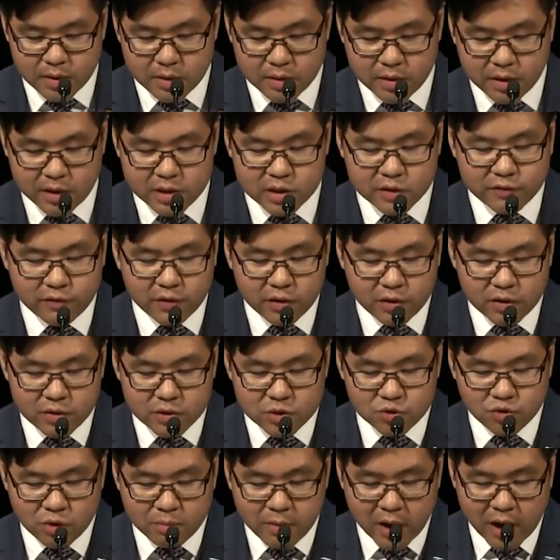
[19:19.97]
These
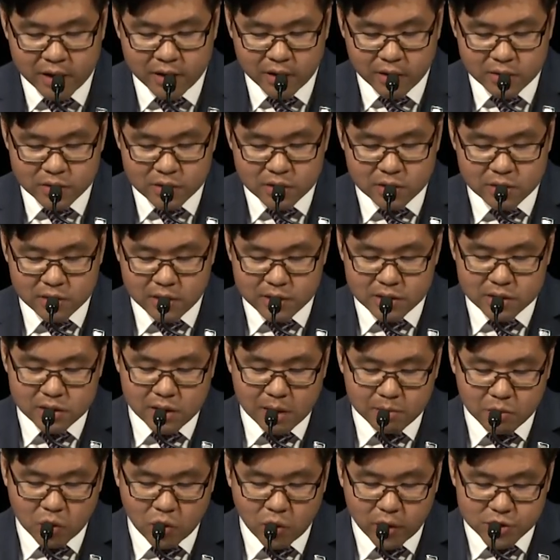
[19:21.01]
figures remind us that
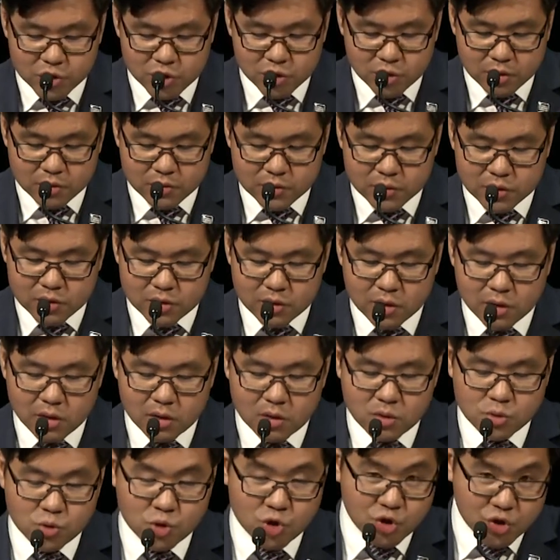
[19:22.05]
some questions
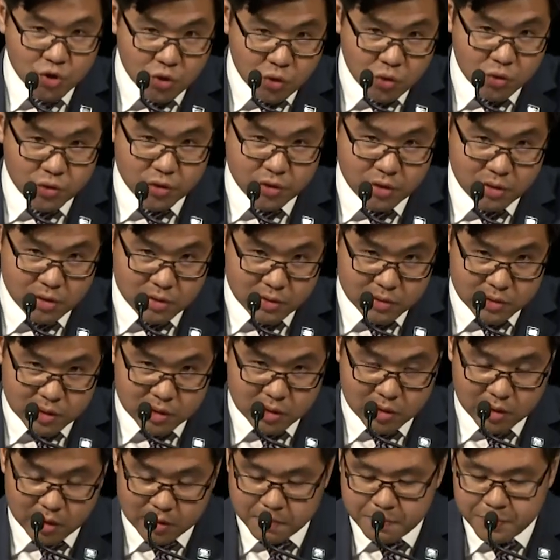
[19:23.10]
should
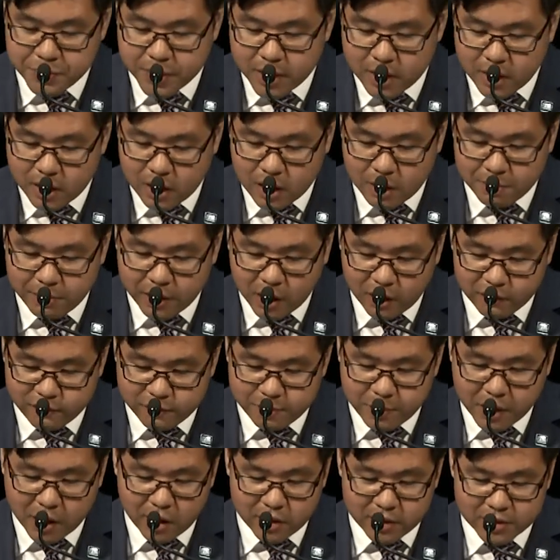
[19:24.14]
sit above
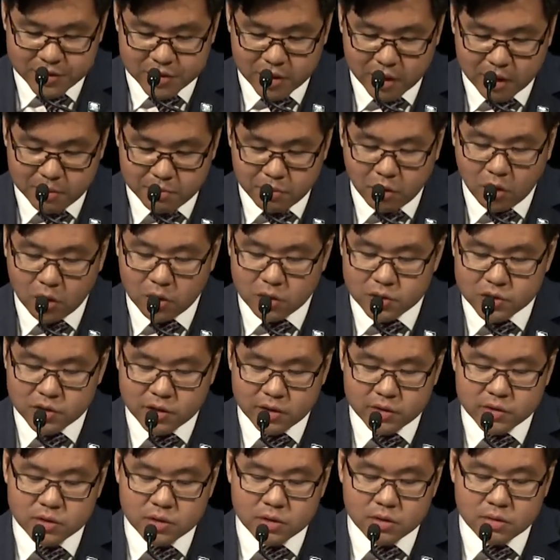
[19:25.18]
partisan
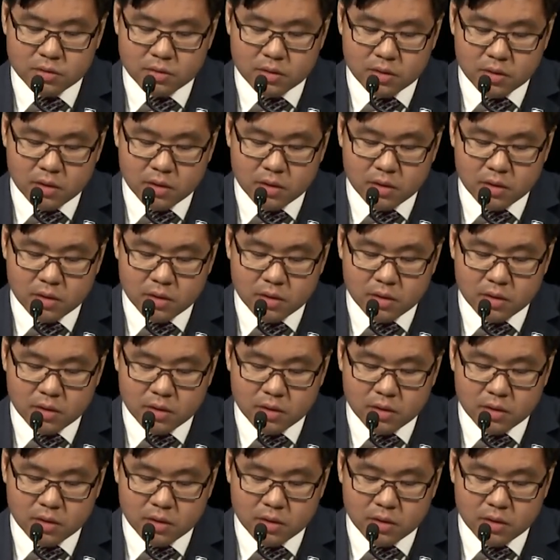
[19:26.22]
politics.